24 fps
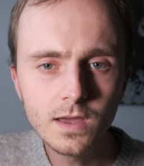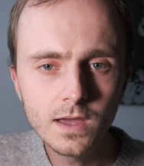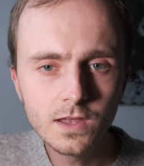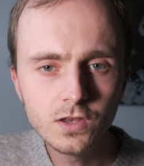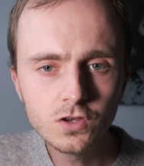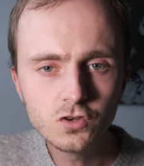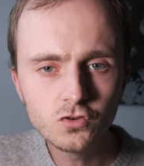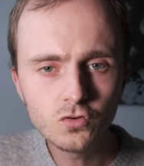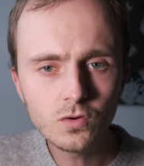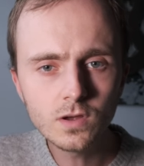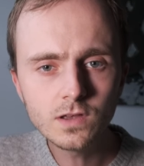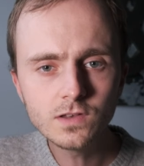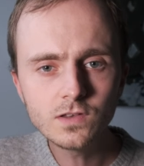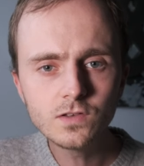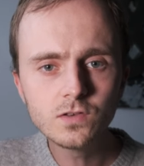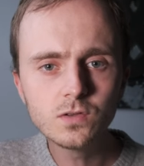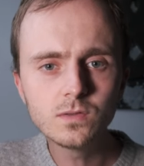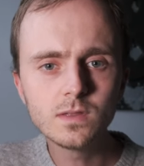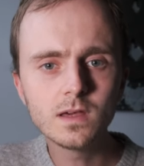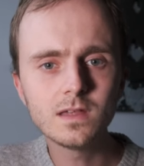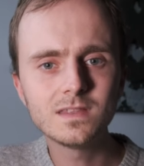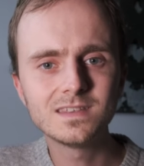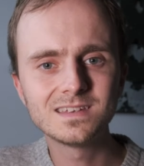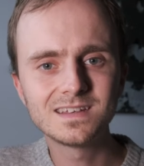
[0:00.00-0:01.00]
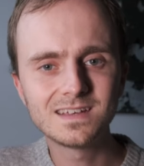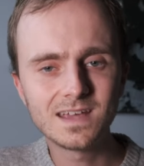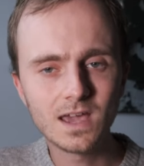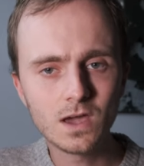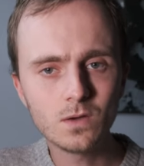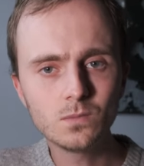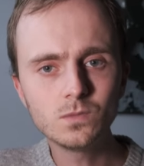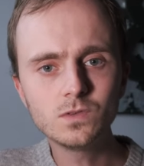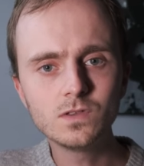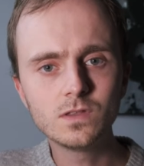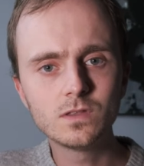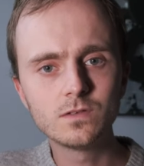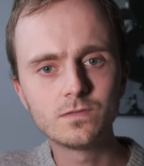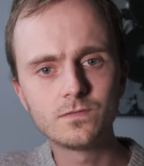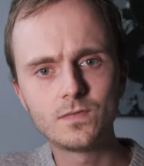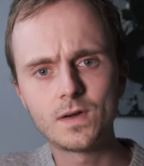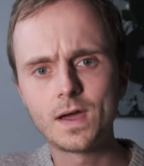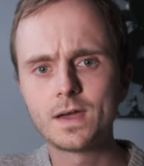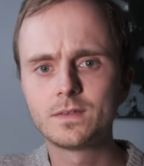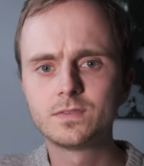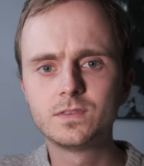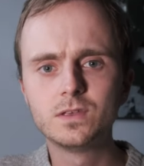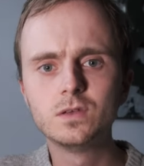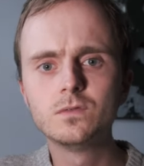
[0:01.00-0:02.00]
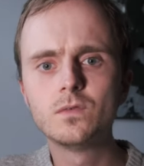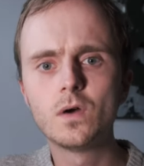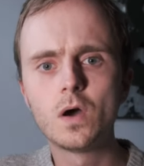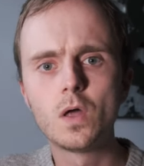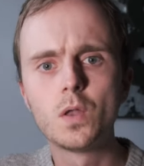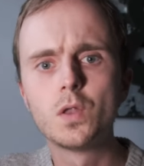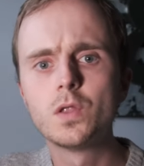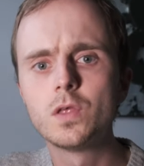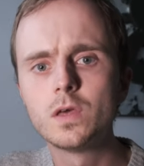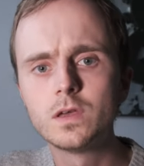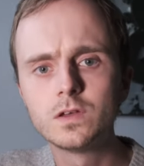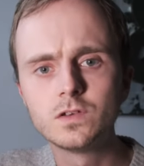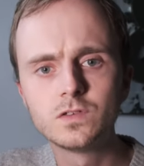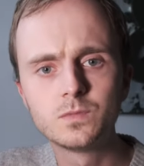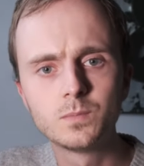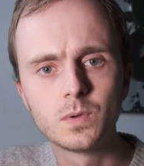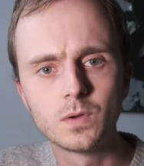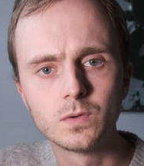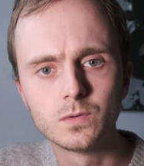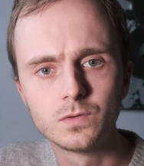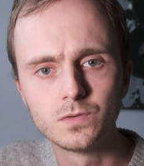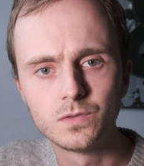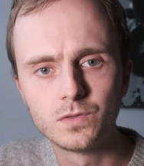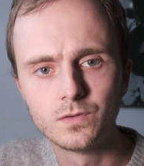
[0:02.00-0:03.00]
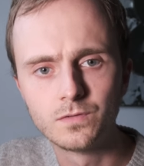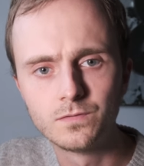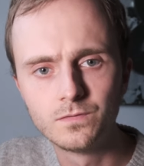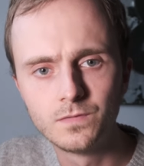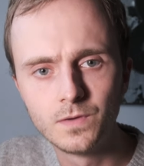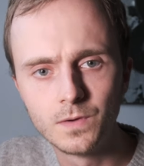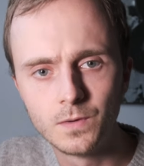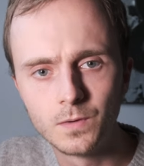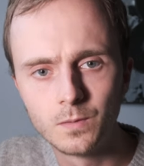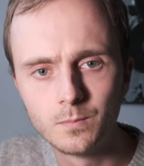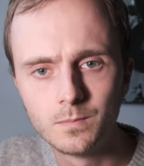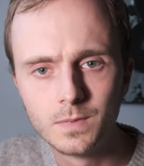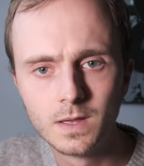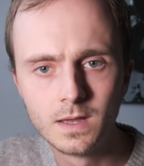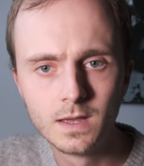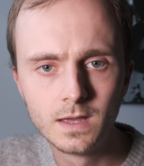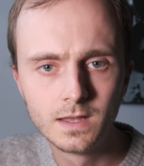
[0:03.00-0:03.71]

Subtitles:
and you're trying to do that to counter the fact that you've underexposed the film.